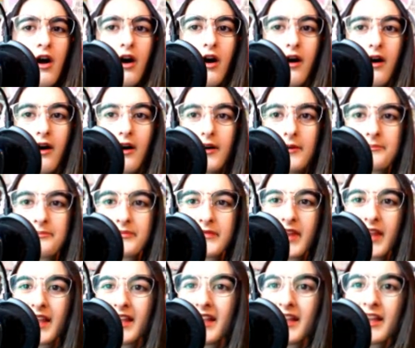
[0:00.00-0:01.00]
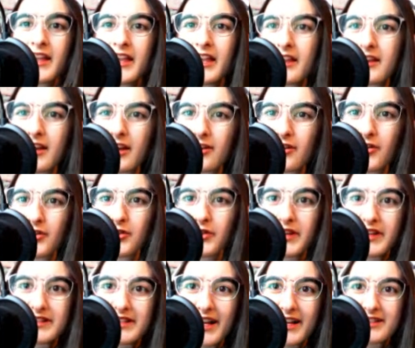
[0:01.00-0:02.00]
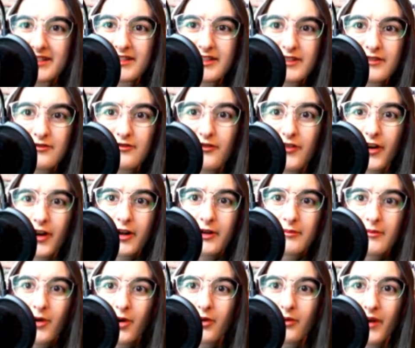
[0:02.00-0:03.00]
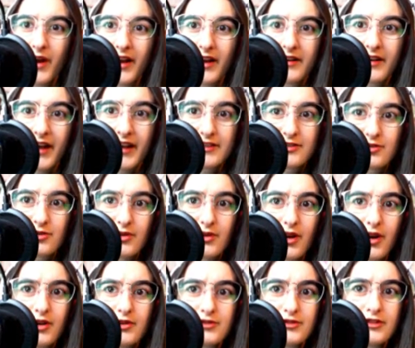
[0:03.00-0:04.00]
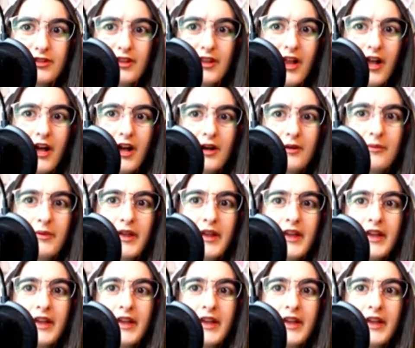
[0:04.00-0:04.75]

Hikaru Hitachin from Oran High School Host Club.